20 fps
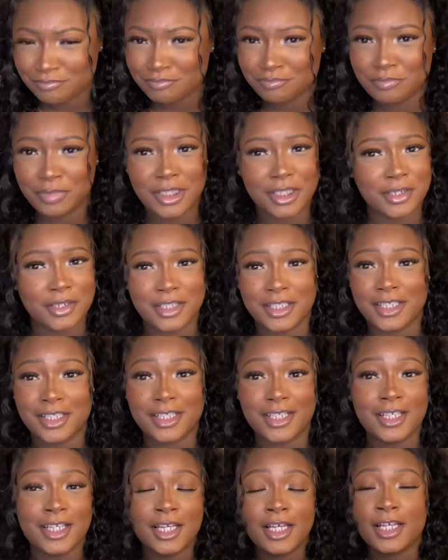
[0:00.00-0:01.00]

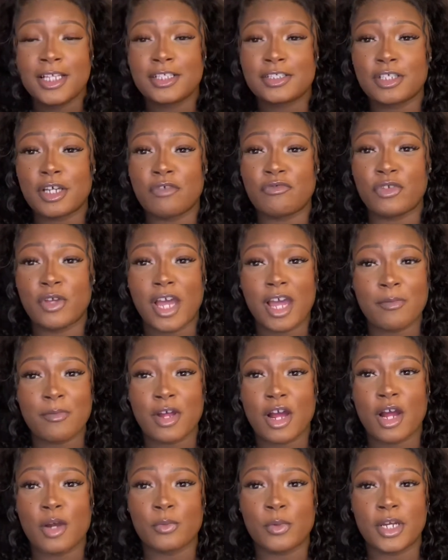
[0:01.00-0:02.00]
Period. So if you haven't
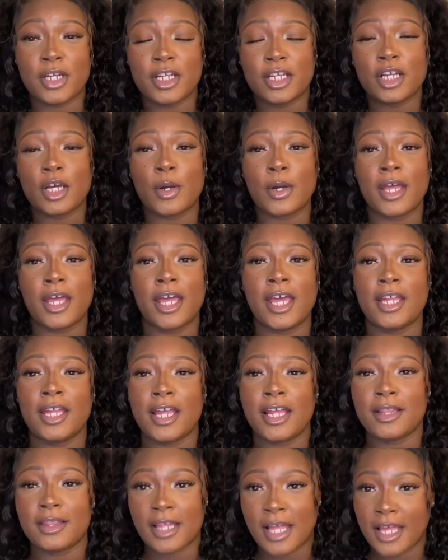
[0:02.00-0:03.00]
already, go ahead
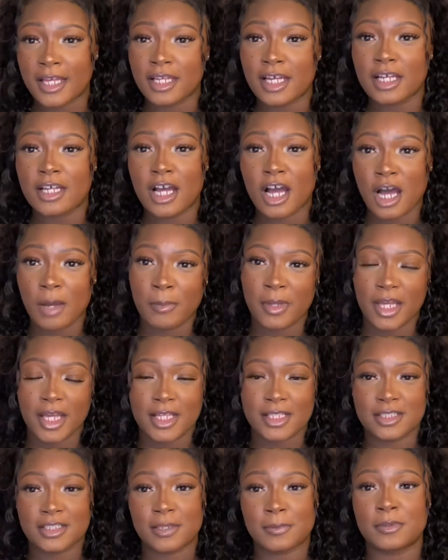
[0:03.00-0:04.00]
and like, comment,
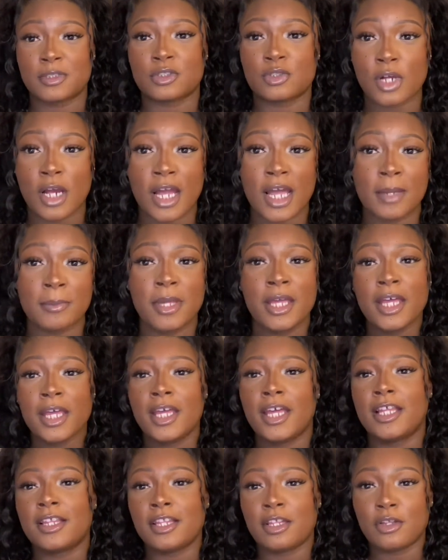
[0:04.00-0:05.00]
and subscribe.
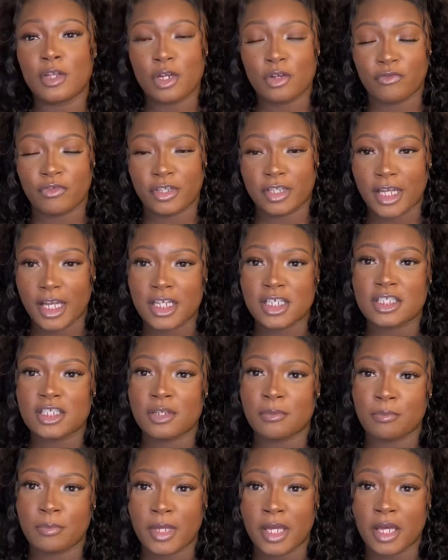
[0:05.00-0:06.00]
Hit the
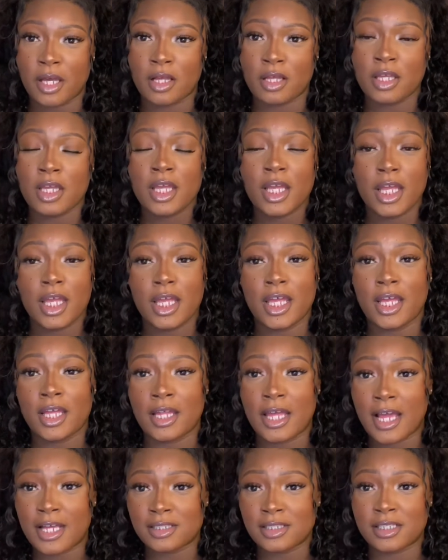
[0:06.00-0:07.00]
notification bell.
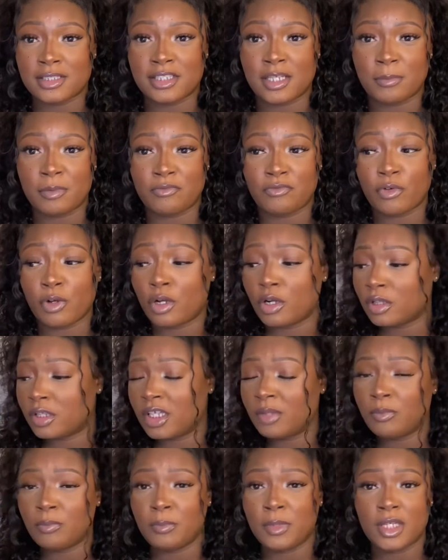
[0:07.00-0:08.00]
And as I said before,
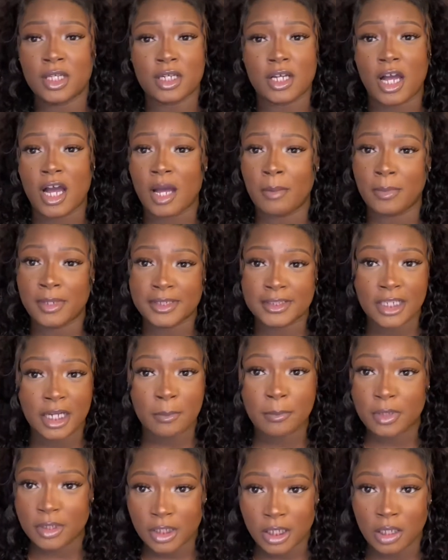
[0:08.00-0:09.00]
leave me a comment down
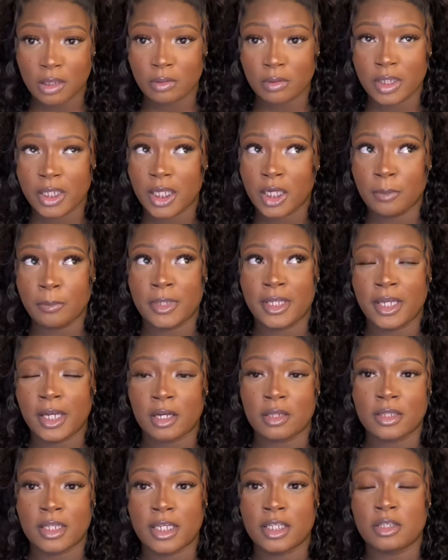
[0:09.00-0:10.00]
below. It helped me
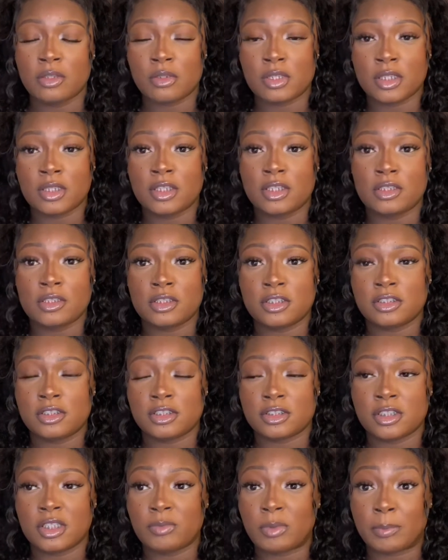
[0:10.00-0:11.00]
out. Like, you could literally
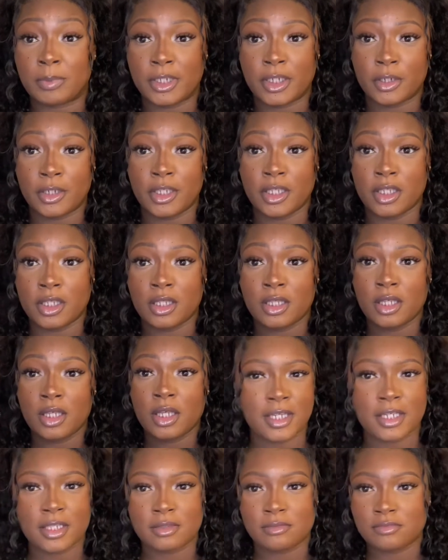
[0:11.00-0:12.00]
just leave a period.
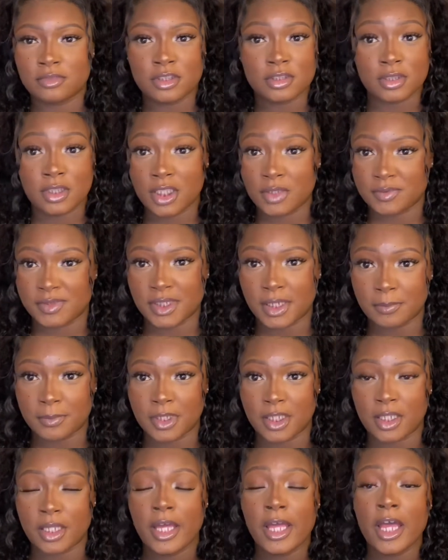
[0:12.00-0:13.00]
Like, just leave
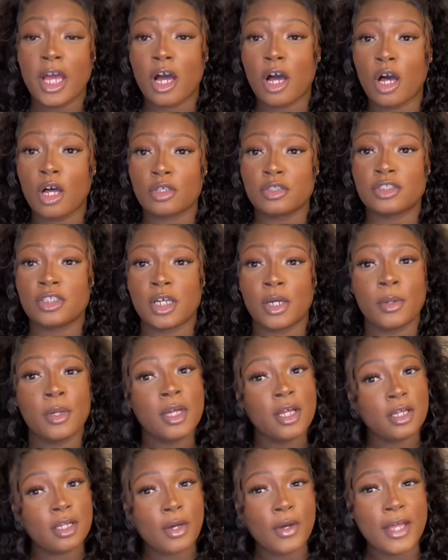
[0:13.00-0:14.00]
something. Also,
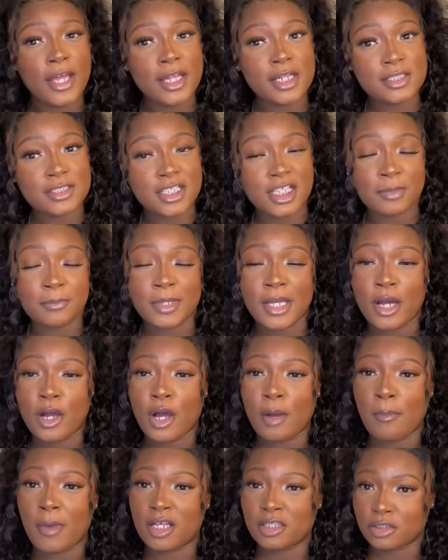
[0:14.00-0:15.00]
go ahead and check me out
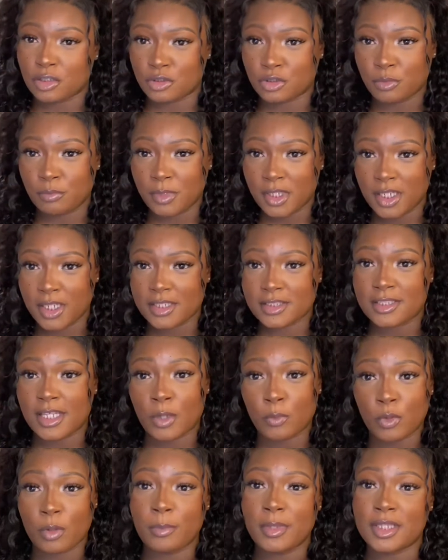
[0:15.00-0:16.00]
on my social medias. They
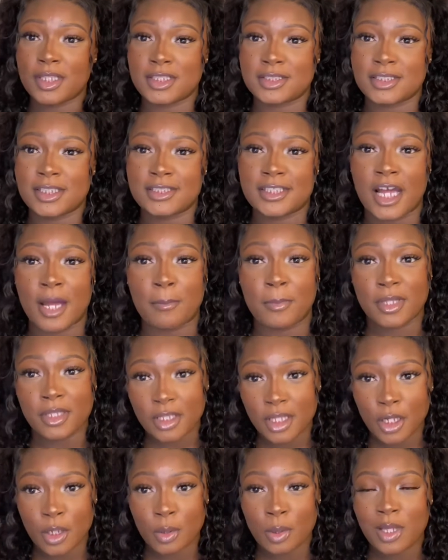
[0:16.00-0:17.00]
will be listed down
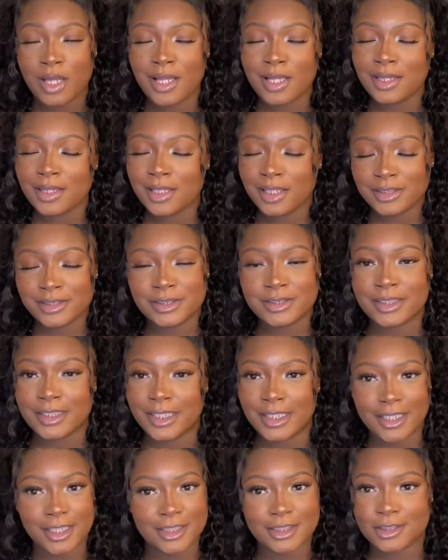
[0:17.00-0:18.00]
below. Let's
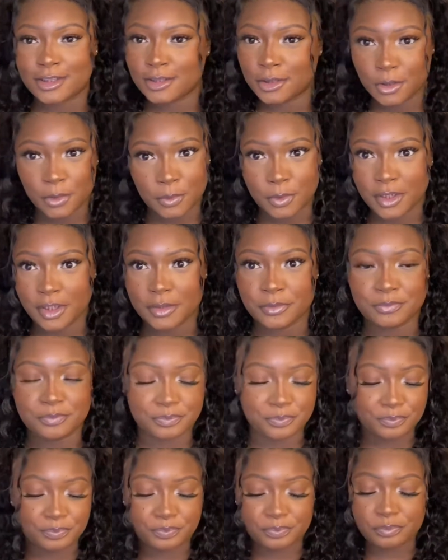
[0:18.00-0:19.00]
get into it.
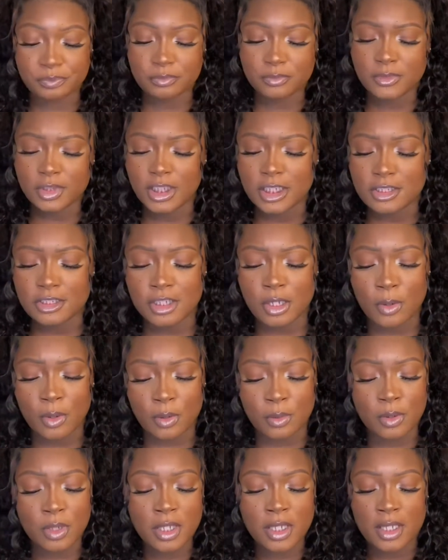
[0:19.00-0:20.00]

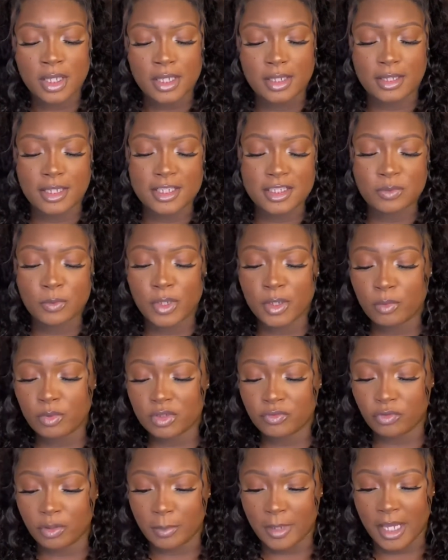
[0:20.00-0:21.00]
So this wig was
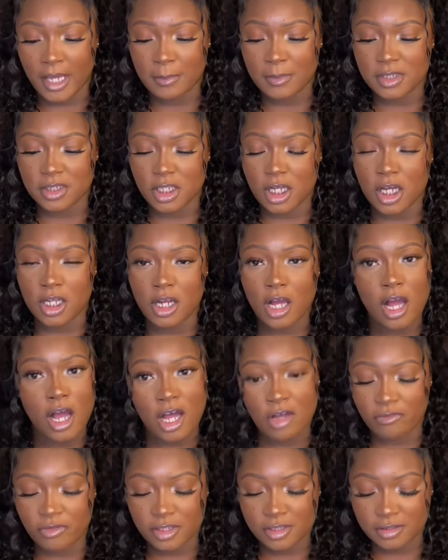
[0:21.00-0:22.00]
from Amazon,
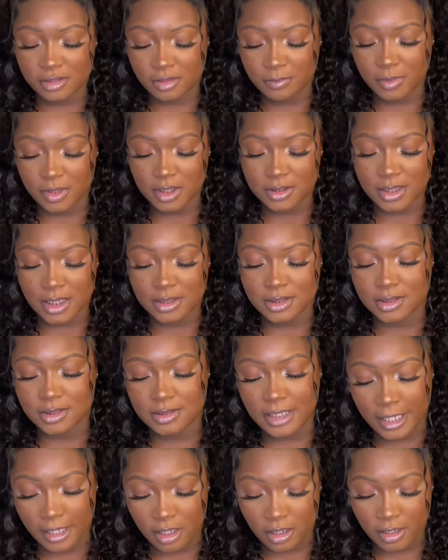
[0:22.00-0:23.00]
obviously, because I
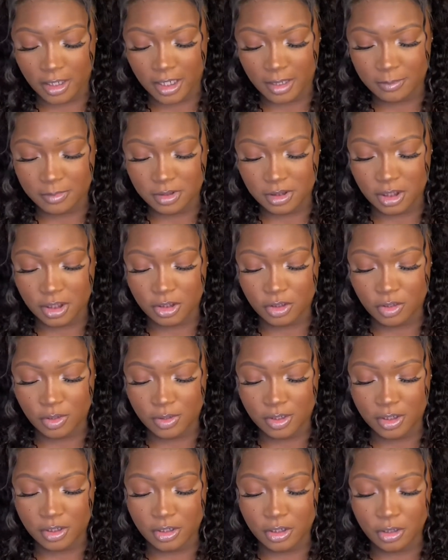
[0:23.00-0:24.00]
stay on Amazon. You
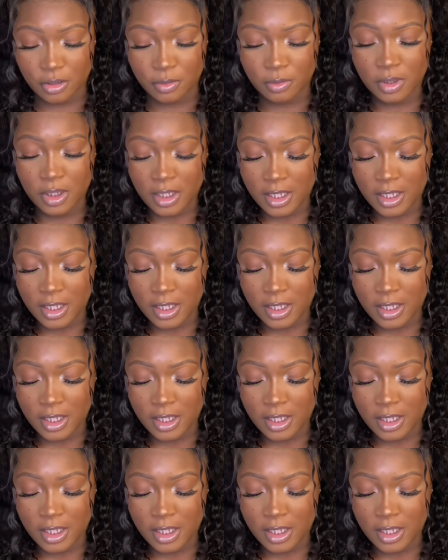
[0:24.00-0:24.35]
already know.